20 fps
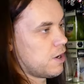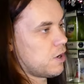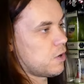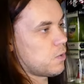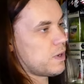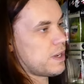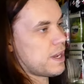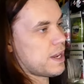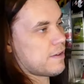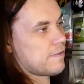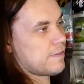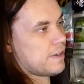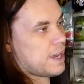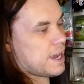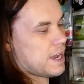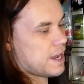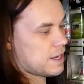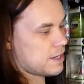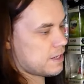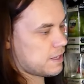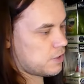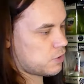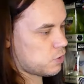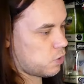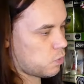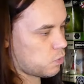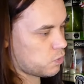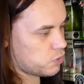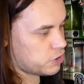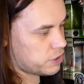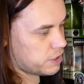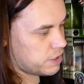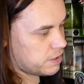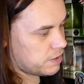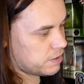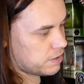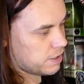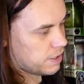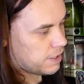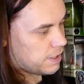we have candy
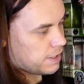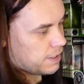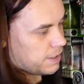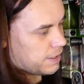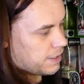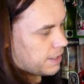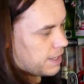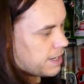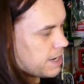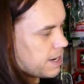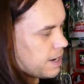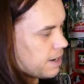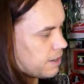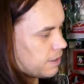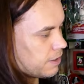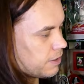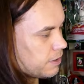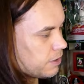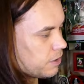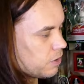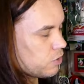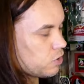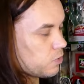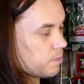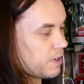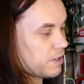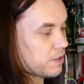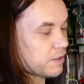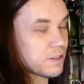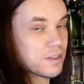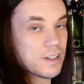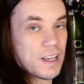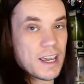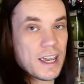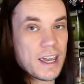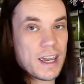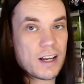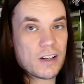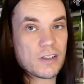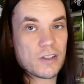torches, a Ghostbusters
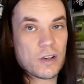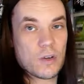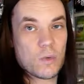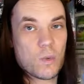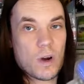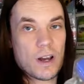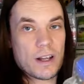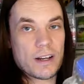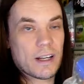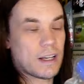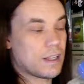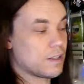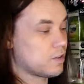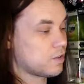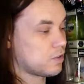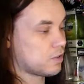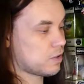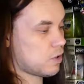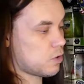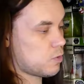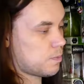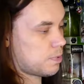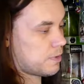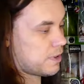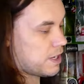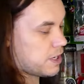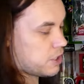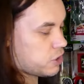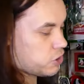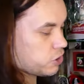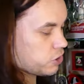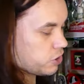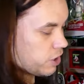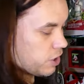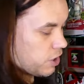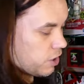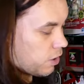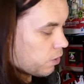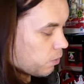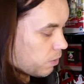Ecto-1 soap dish.
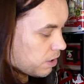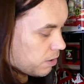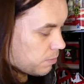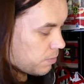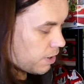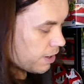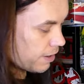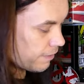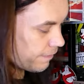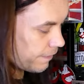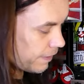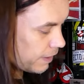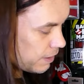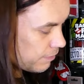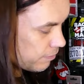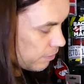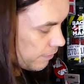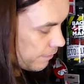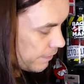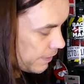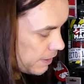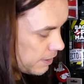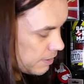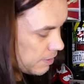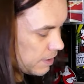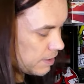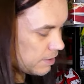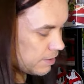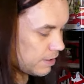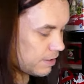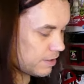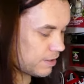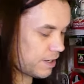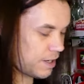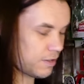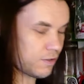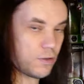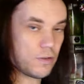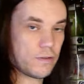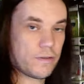One of my favourite things is the
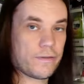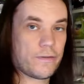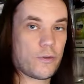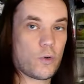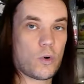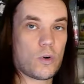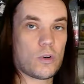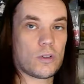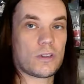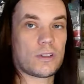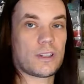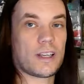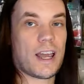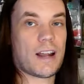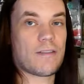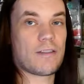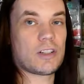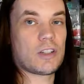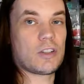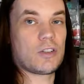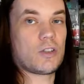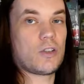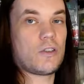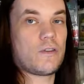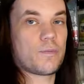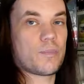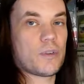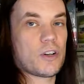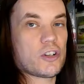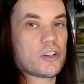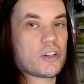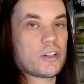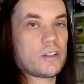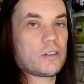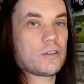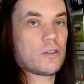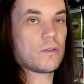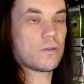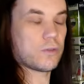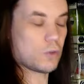set of 4 character
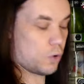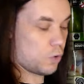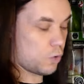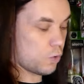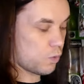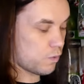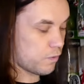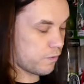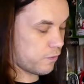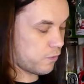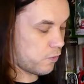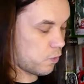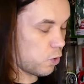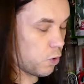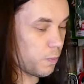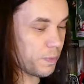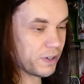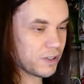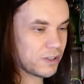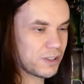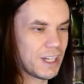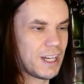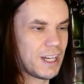toothbrushes of all 4, because